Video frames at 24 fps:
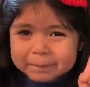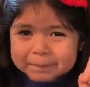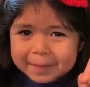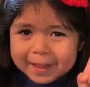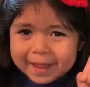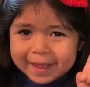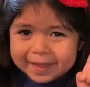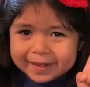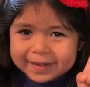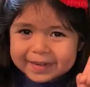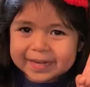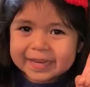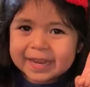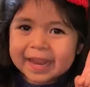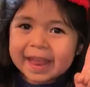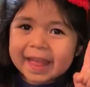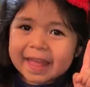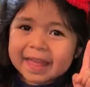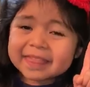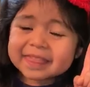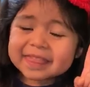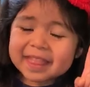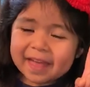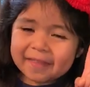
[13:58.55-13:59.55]
men
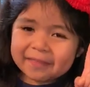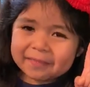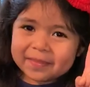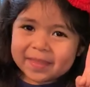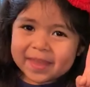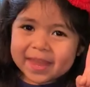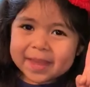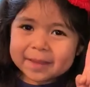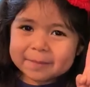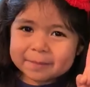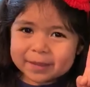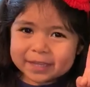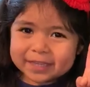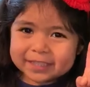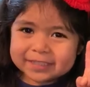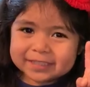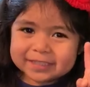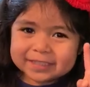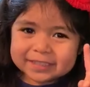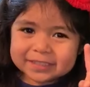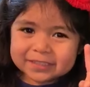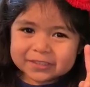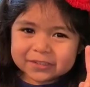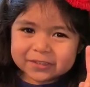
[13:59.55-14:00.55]
that they may
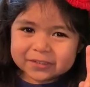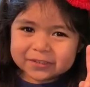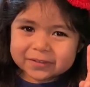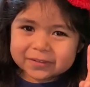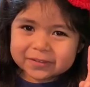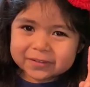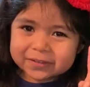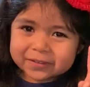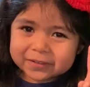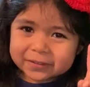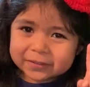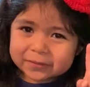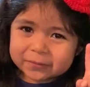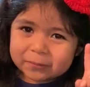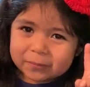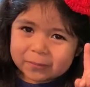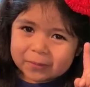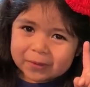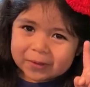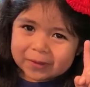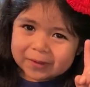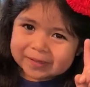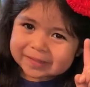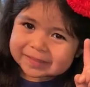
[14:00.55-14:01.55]
see your good
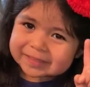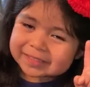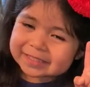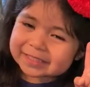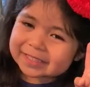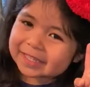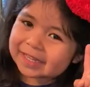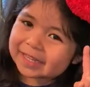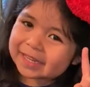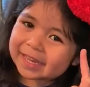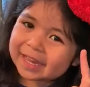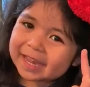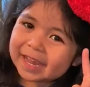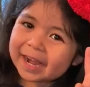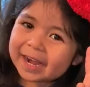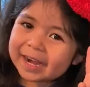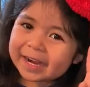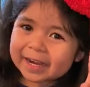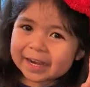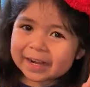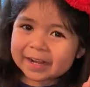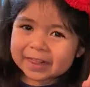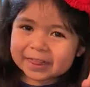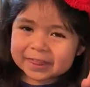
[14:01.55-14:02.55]
works
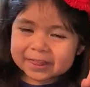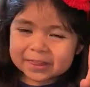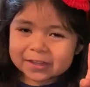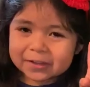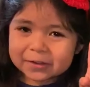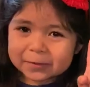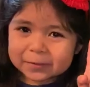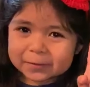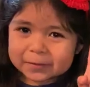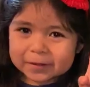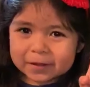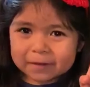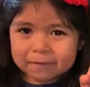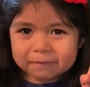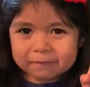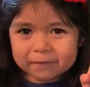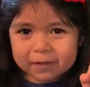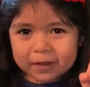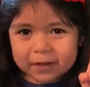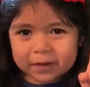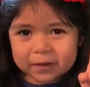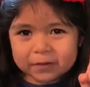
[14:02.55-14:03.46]
and glorify